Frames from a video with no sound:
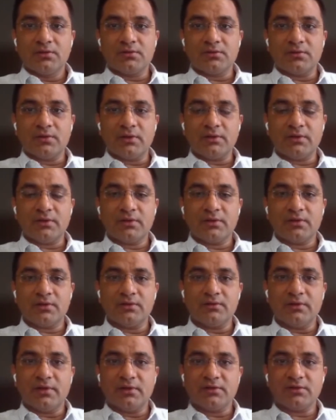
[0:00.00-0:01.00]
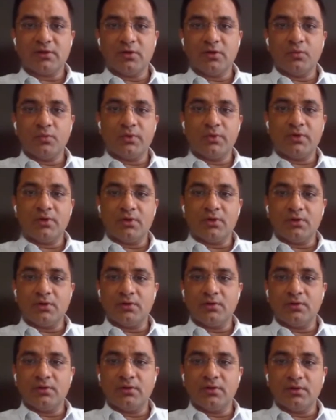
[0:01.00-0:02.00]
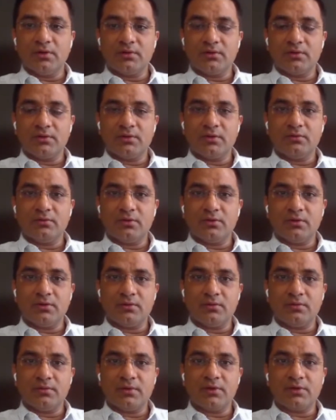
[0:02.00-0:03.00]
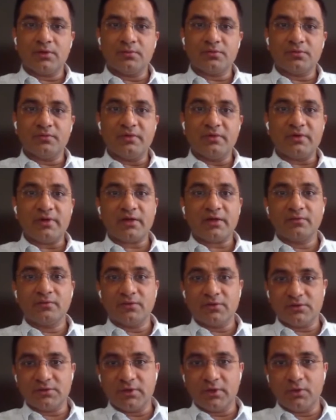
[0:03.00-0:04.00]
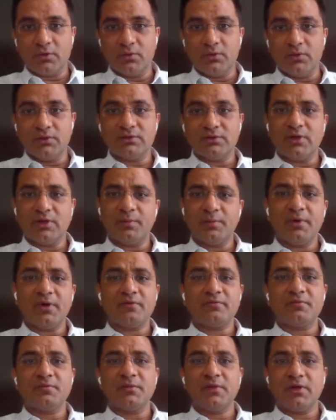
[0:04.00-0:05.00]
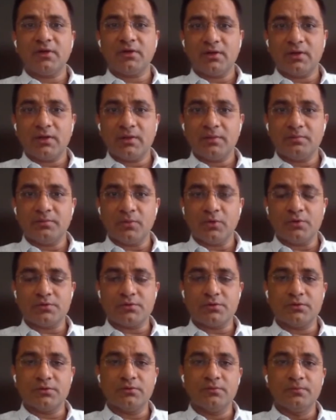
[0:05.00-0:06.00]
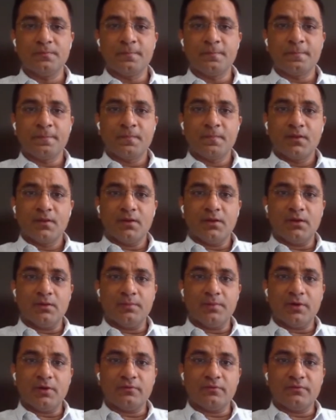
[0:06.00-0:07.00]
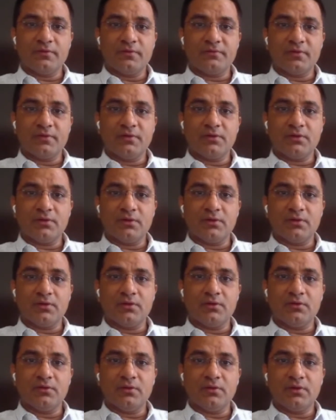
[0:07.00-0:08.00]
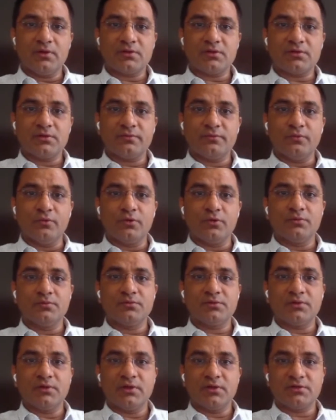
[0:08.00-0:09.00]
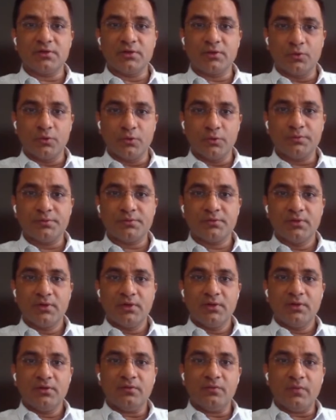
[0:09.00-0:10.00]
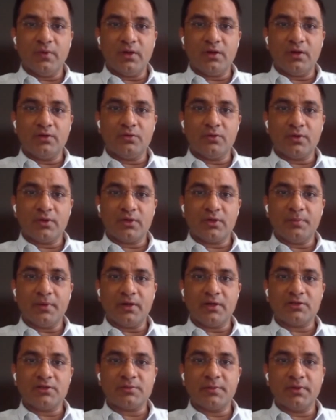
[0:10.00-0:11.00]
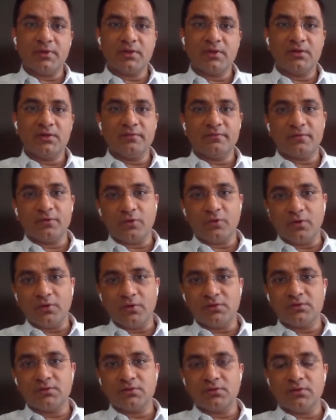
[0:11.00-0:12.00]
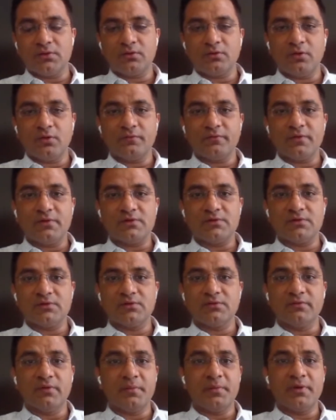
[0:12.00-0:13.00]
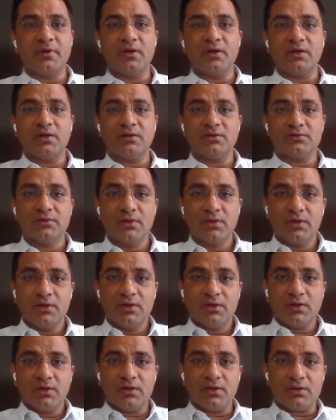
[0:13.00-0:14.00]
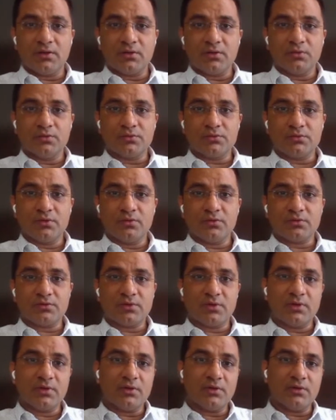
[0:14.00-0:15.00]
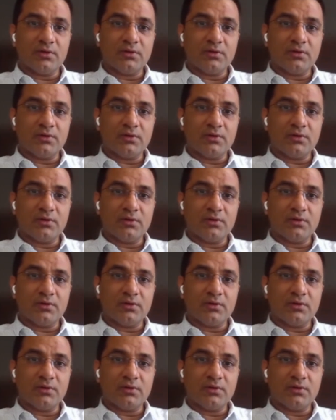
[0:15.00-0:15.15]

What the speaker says: So I think that is how we learn, in terms of interacting with the stakeholders. And apart from that, I'm also a part of different, industry forums, industry groups, where I keep participating in different conferences, webinars, to stay